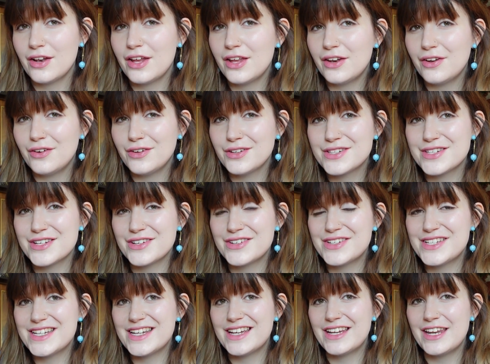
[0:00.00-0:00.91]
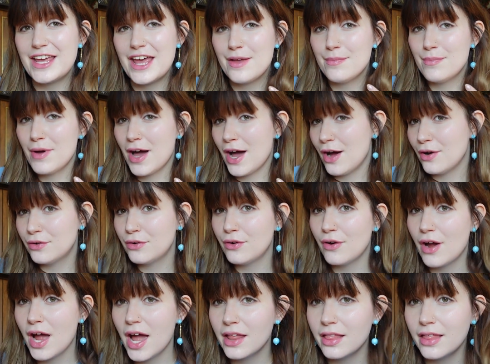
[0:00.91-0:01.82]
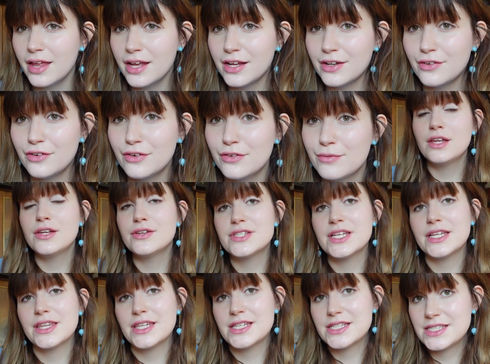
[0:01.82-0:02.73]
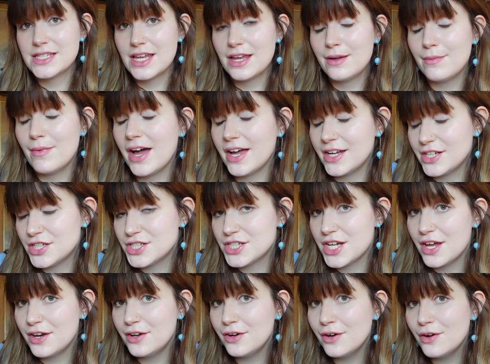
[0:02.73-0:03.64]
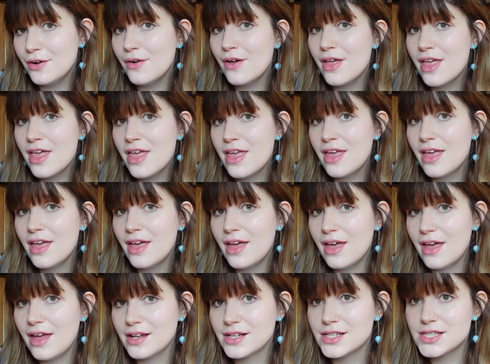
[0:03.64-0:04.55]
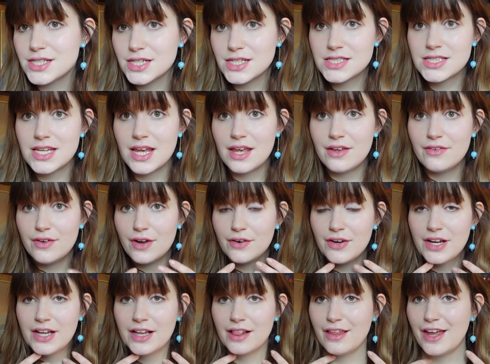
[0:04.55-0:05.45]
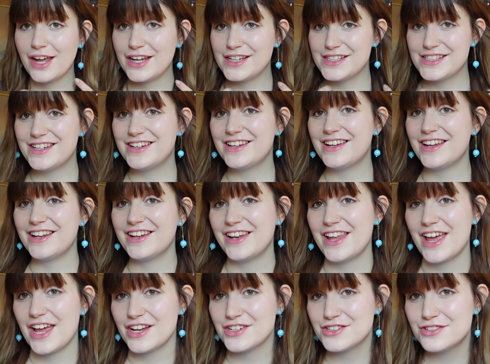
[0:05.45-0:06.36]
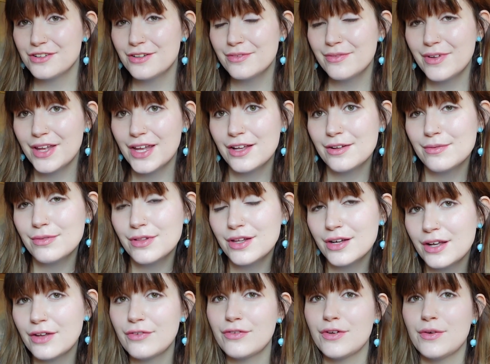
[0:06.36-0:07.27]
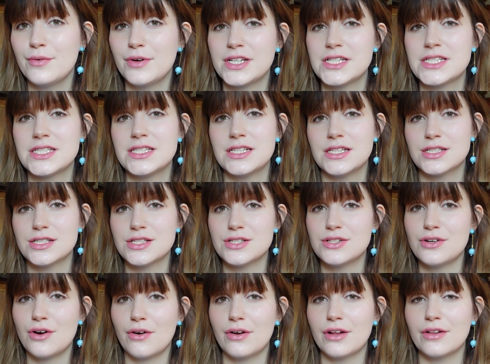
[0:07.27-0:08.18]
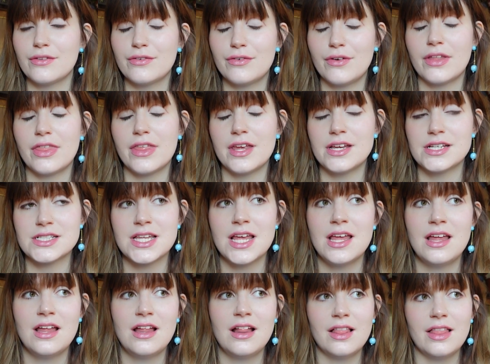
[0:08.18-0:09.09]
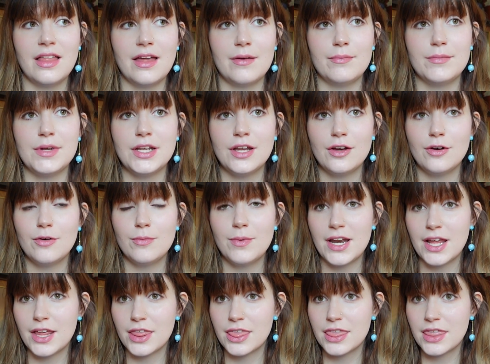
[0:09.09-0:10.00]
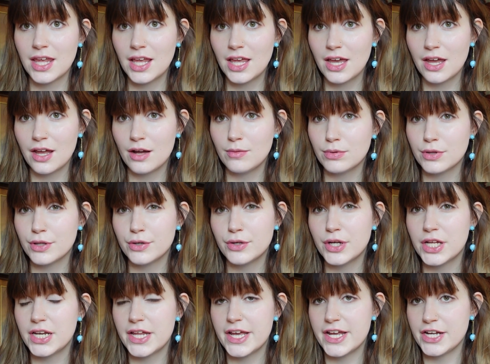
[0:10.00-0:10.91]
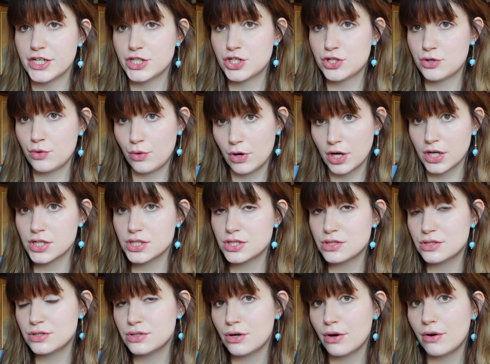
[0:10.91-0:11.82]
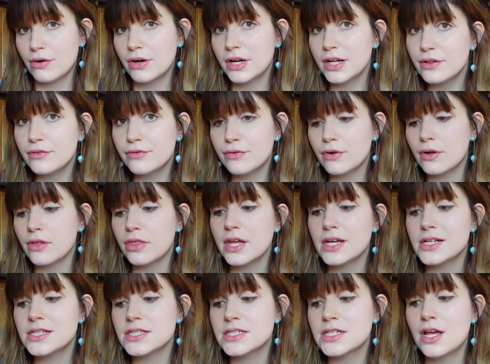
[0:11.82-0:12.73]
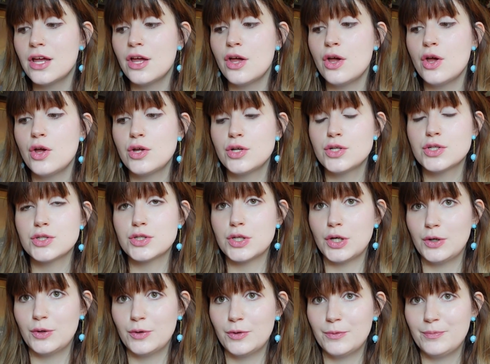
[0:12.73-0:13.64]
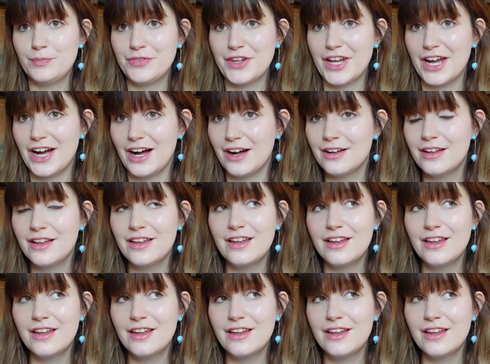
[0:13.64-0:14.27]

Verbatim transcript: And then also did a powder eyeliner using the same eyeshadow and just a very light and natural makeup look. If you want to see a tutorial for this, let me know. But I think I uploaded a short tutorial for this. So yeah.